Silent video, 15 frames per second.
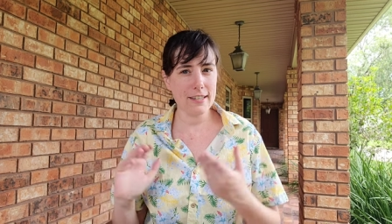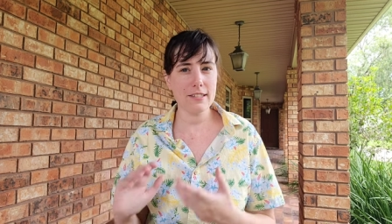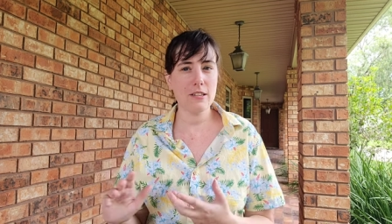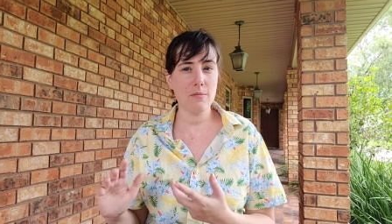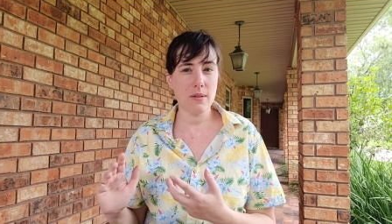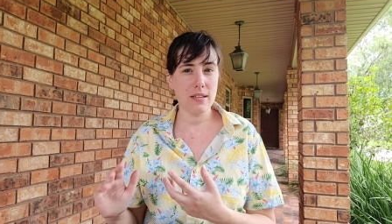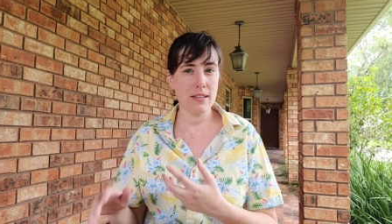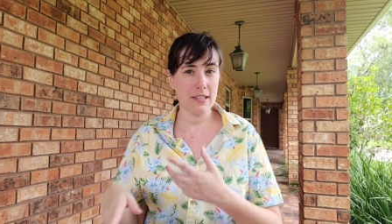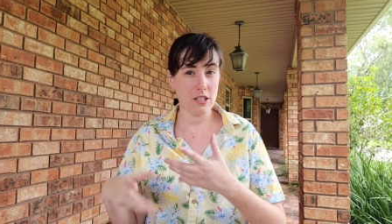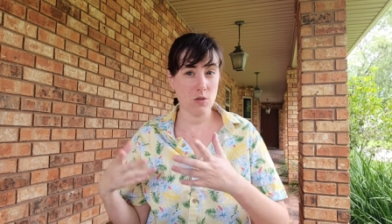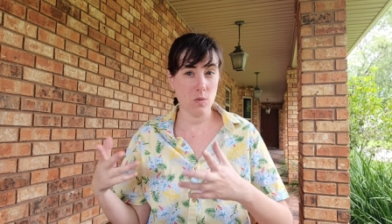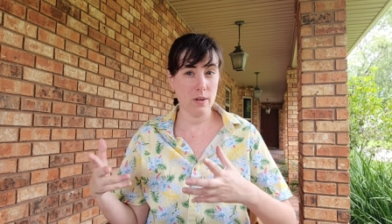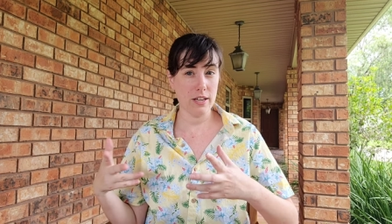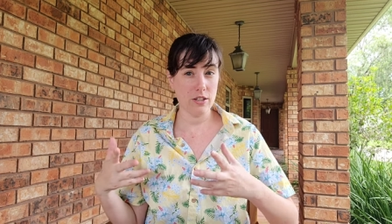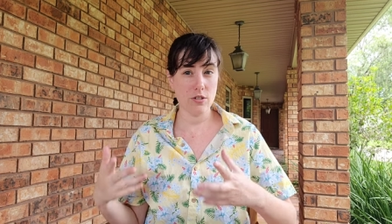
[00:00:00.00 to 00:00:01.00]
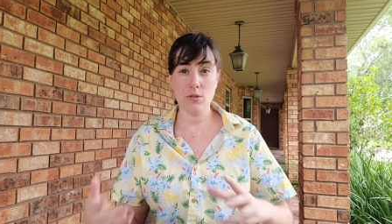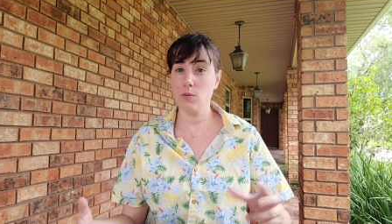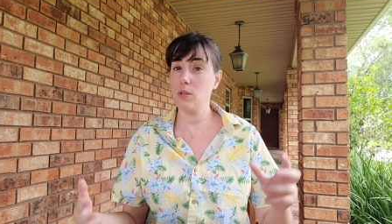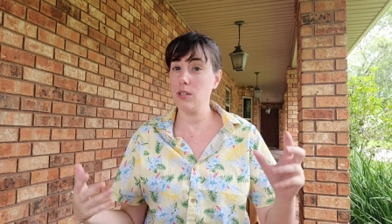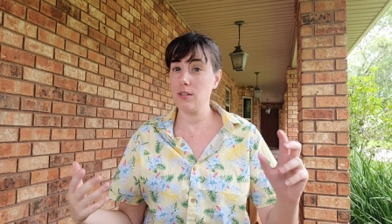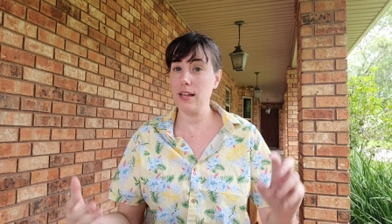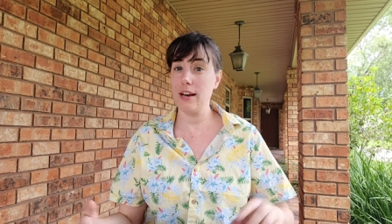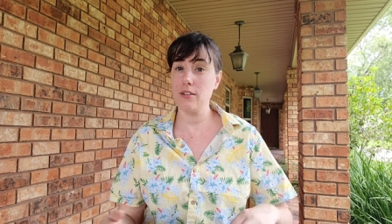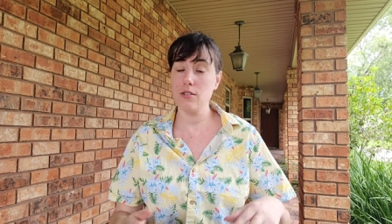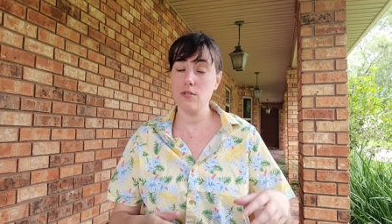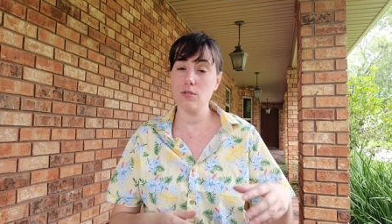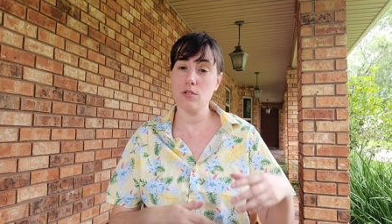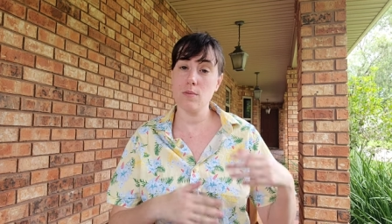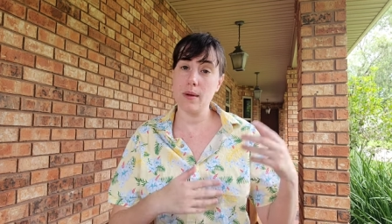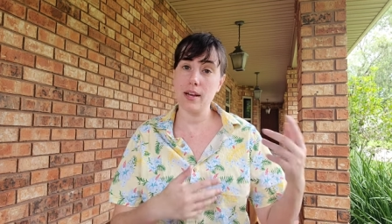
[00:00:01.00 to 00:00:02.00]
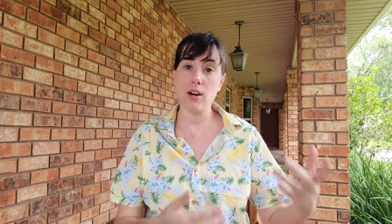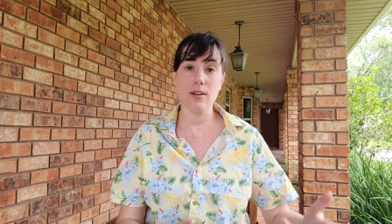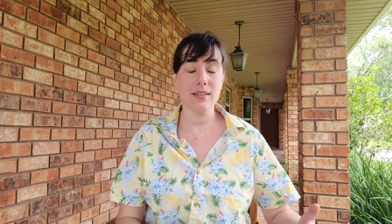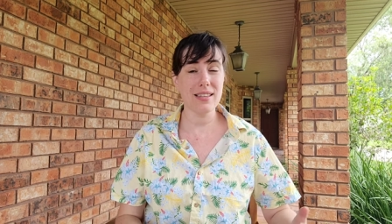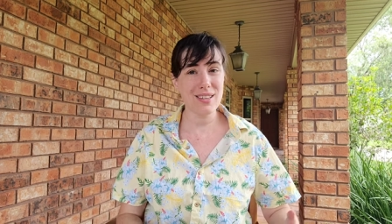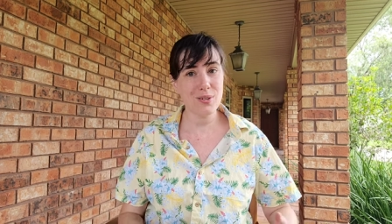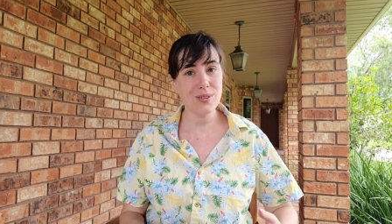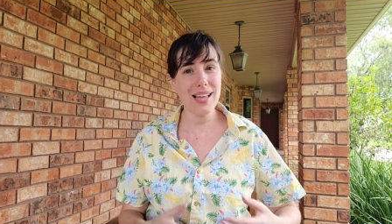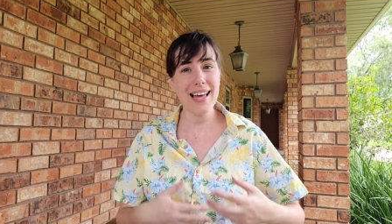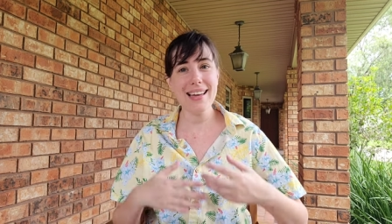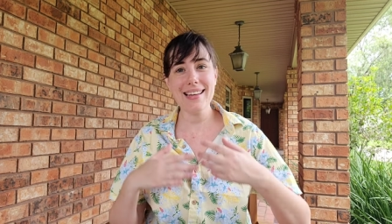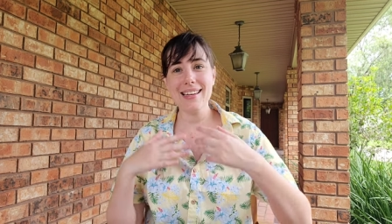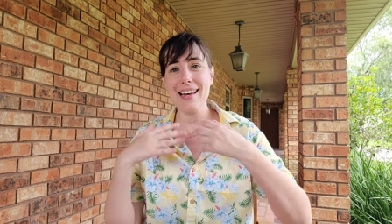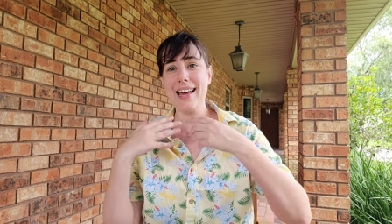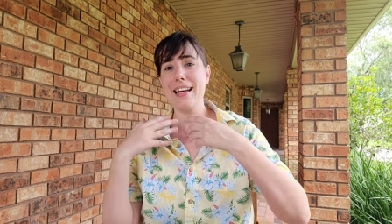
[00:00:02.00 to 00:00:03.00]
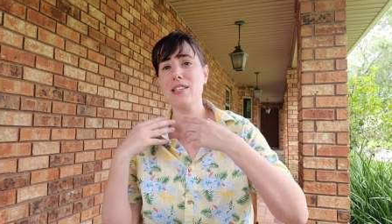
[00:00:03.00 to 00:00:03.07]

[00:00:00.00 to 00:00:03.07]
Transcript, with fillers: get something that's going to allow you to make art that you like